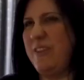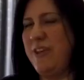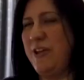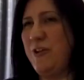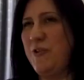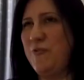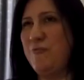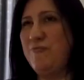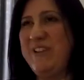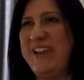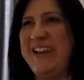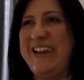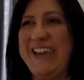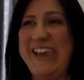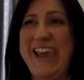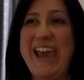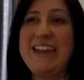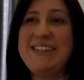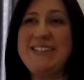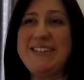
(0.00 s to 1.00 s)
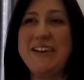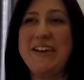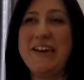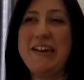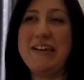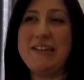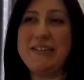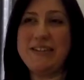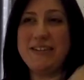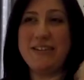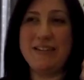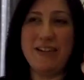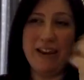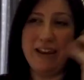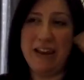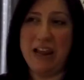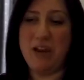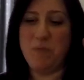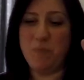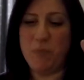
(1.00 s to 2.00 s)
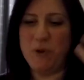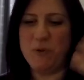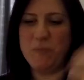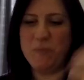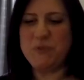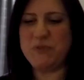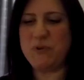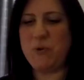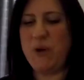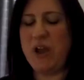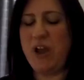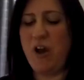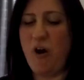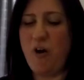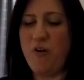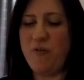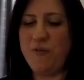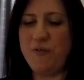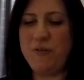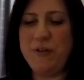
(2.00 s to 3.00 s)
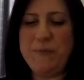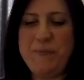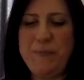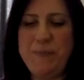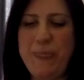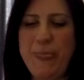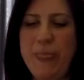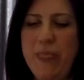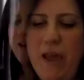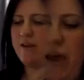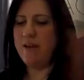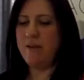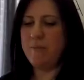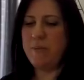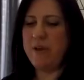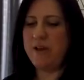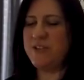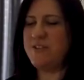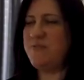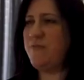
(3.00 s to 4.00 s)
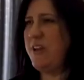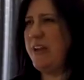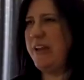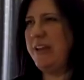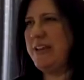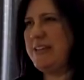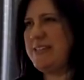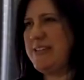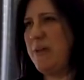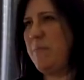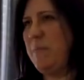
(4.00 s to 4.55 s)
really getting it and light bulbs going off. because vanilla